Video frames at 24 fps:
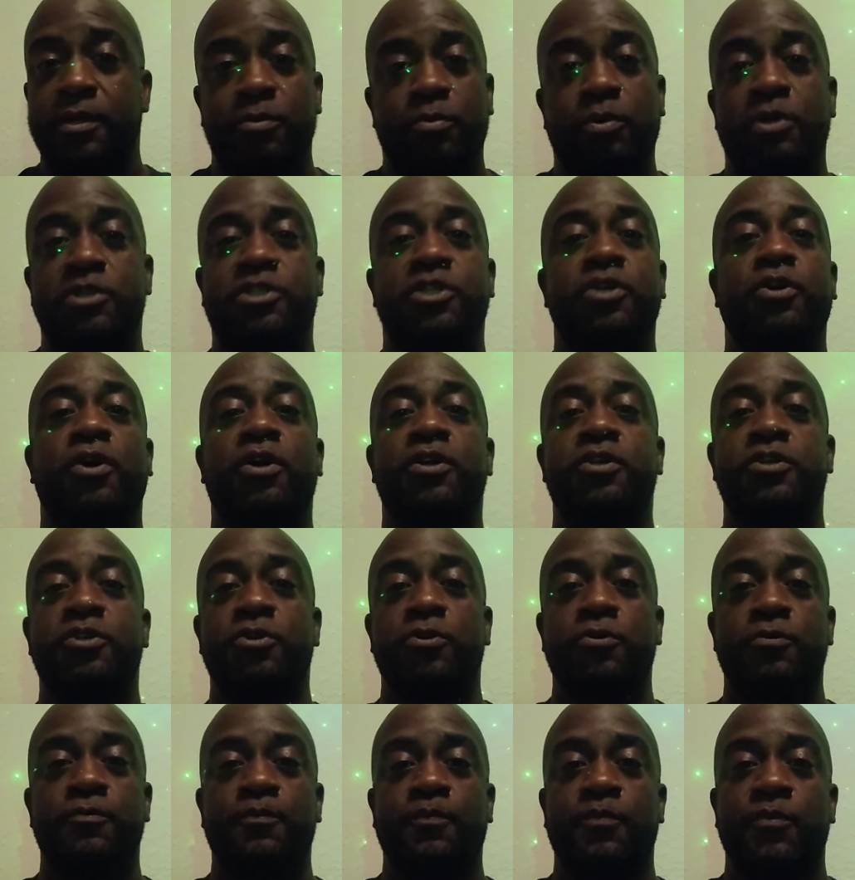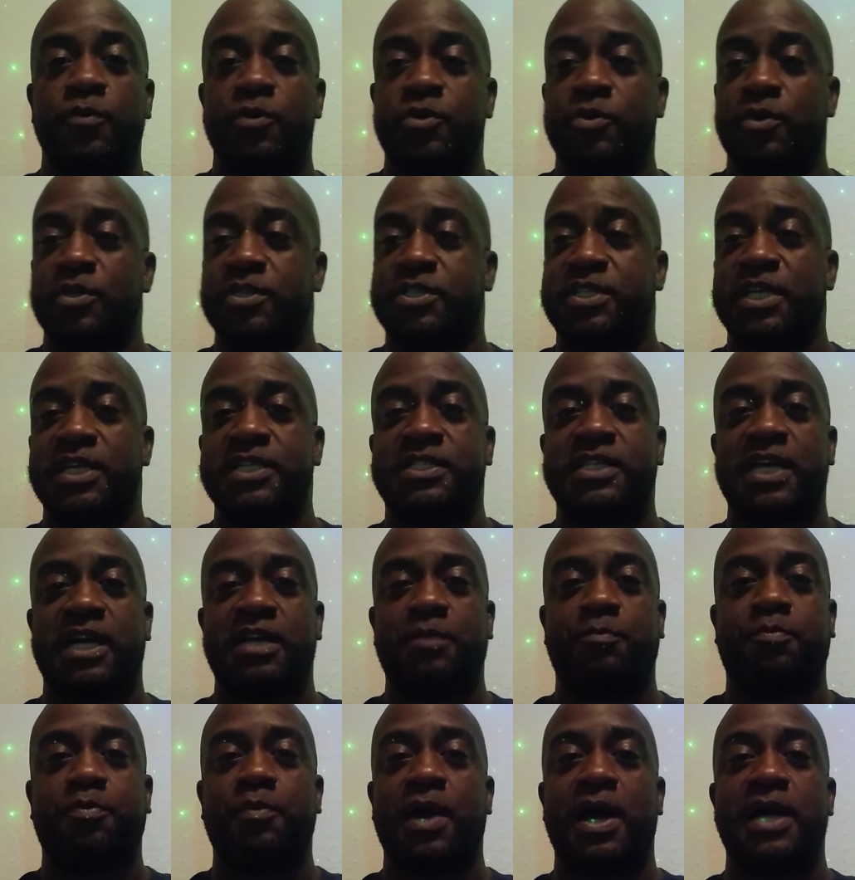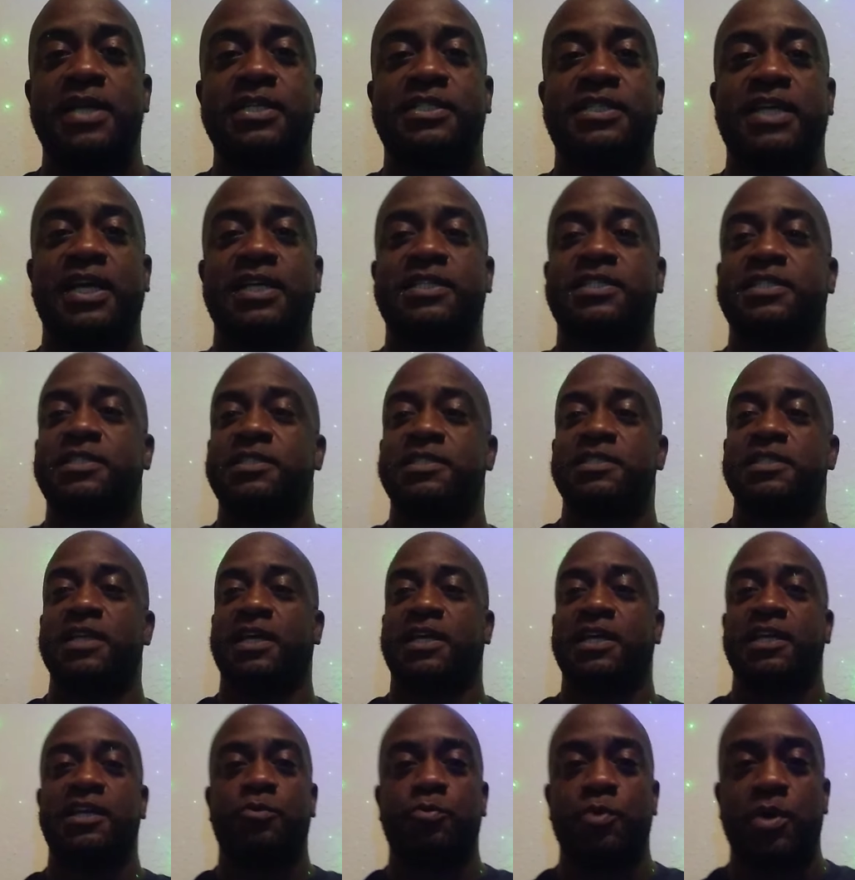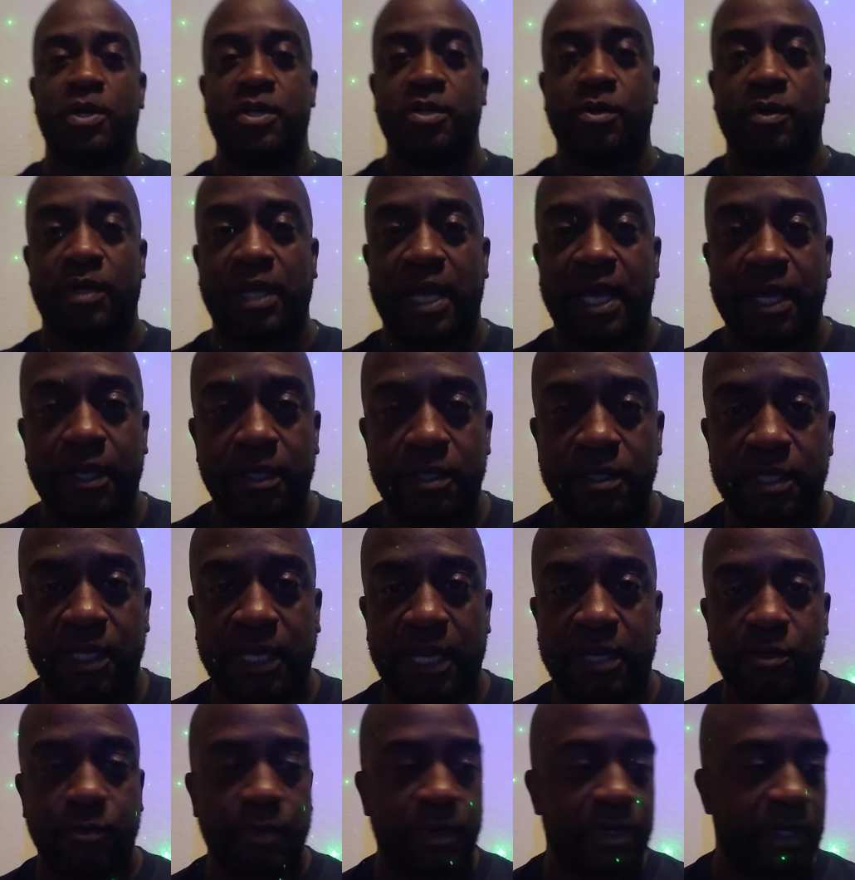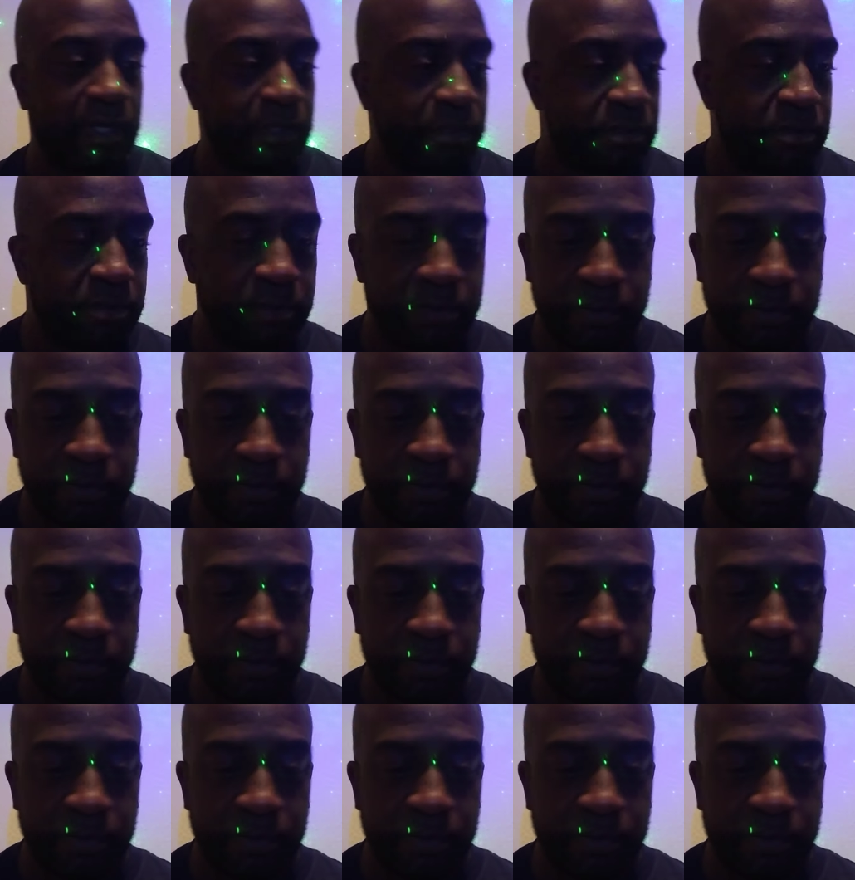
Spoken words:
What you going to do? You going to sit inside the projects, look in the window, like, look out the window.